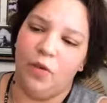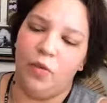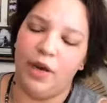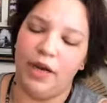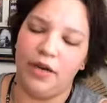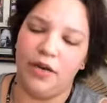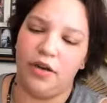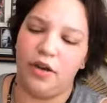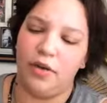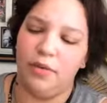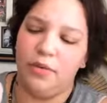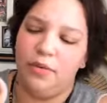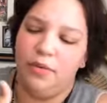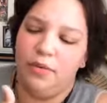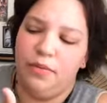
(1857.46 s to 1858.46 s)
when
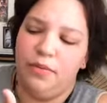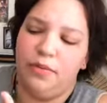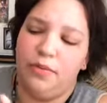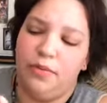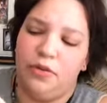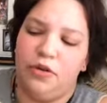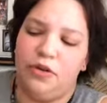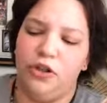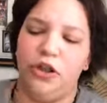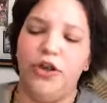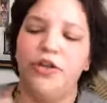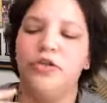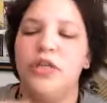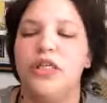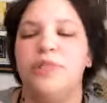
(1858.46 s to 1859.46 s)
you
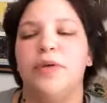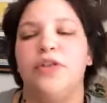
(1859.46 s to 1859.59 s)
learn these